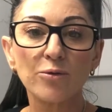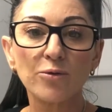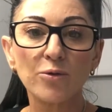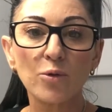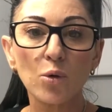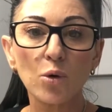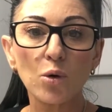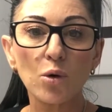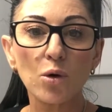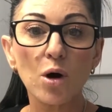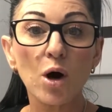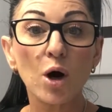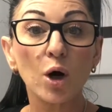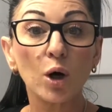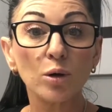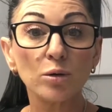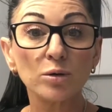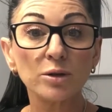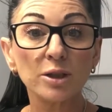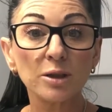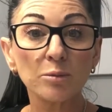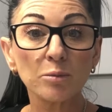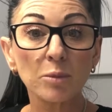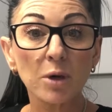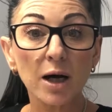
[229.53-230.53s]
for
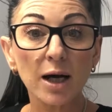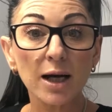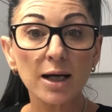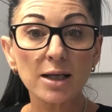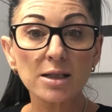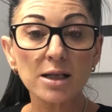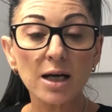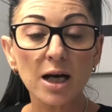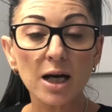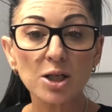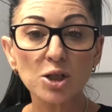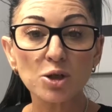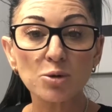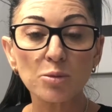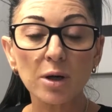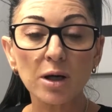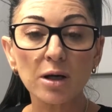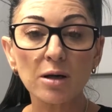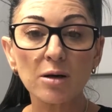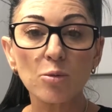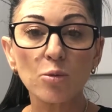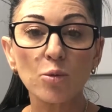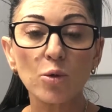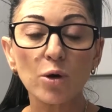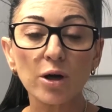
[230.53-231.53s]
holding my
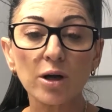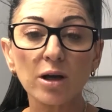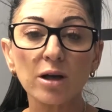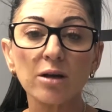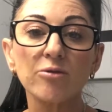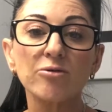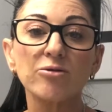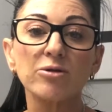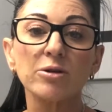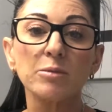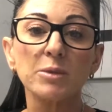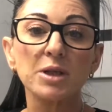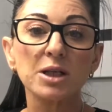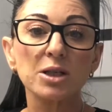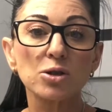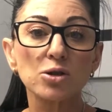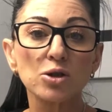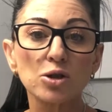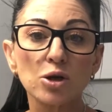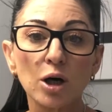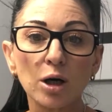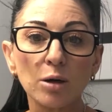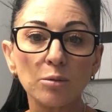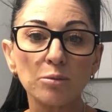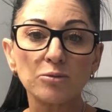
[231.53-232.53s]
attachment, working from the
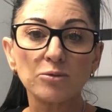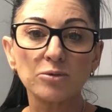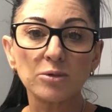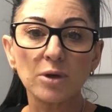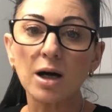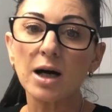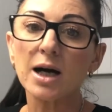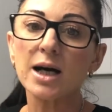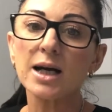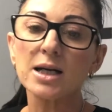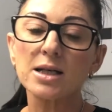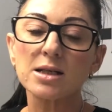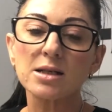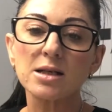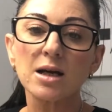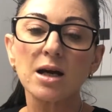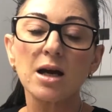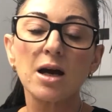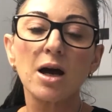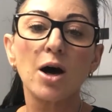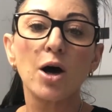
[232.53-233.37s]
top right